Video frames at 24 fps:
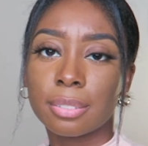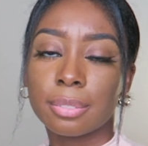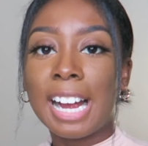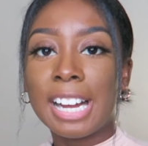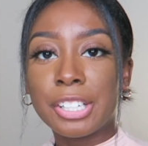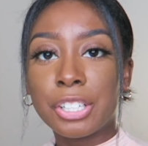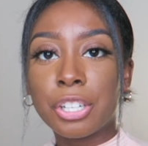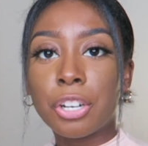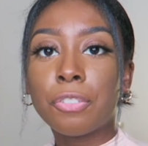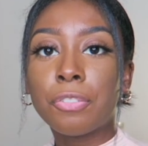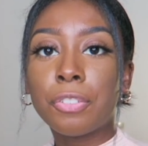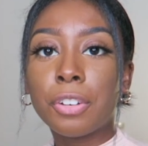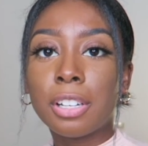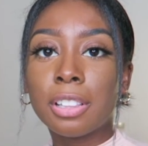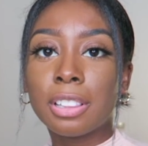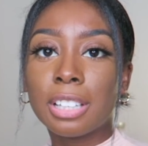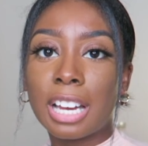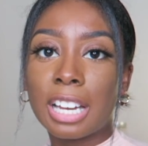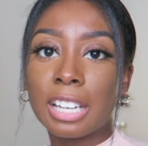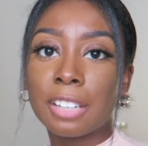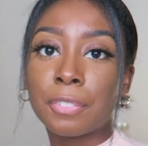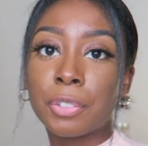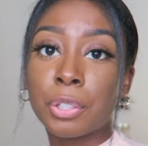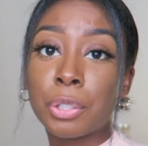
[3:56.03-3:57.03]
I know for a
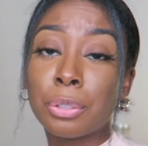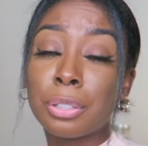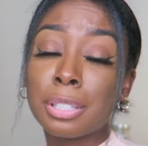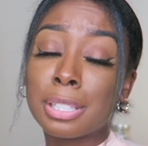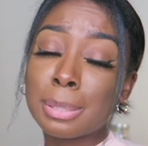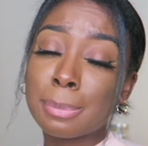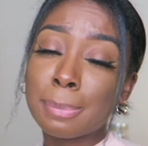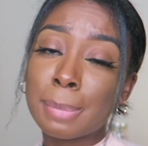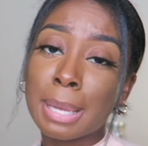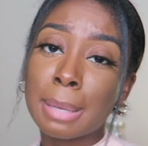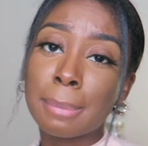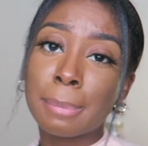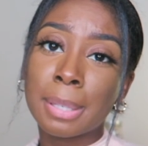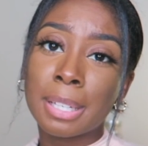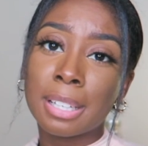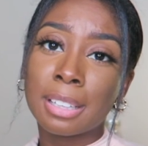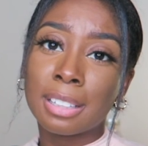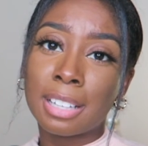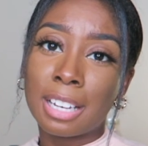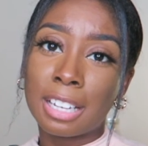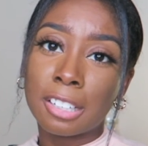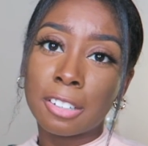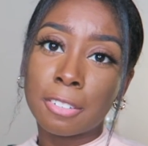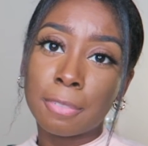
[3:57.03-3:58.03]
lot of you this may be a
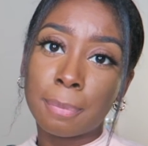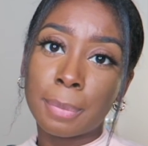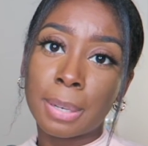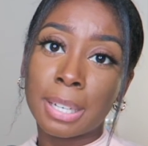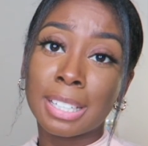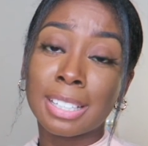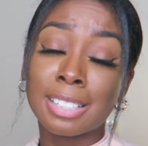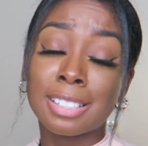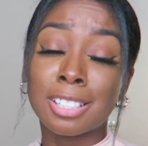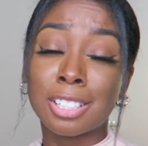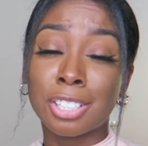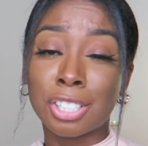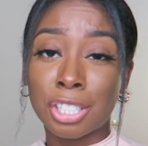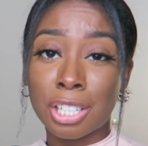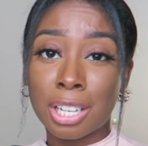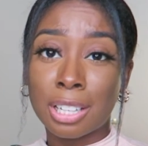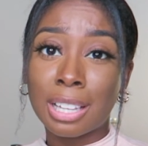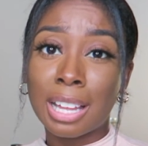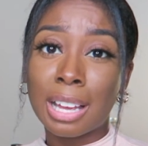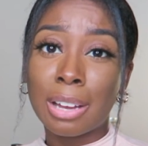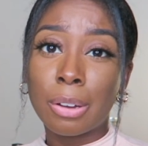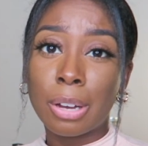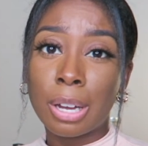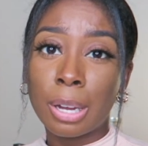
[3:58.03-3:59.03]
lot of money to
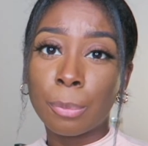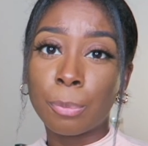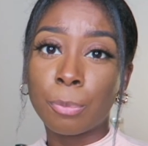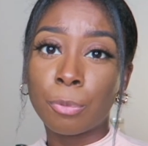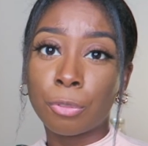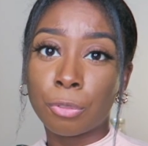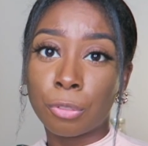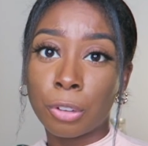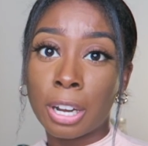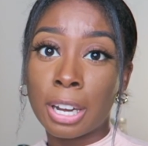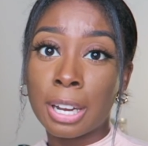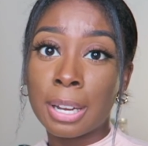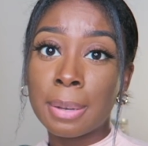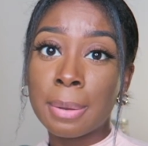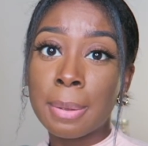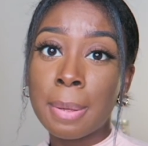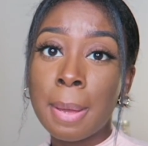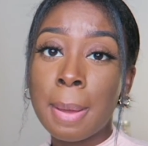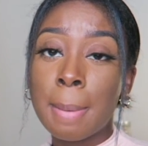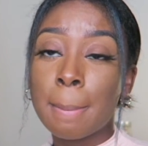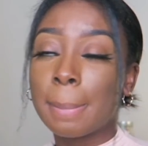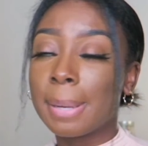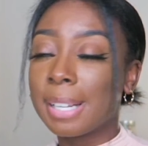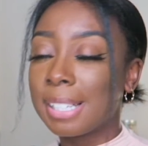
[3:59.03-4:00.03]
shell out up
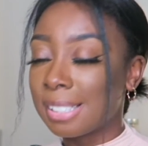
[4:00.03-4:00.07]
front, but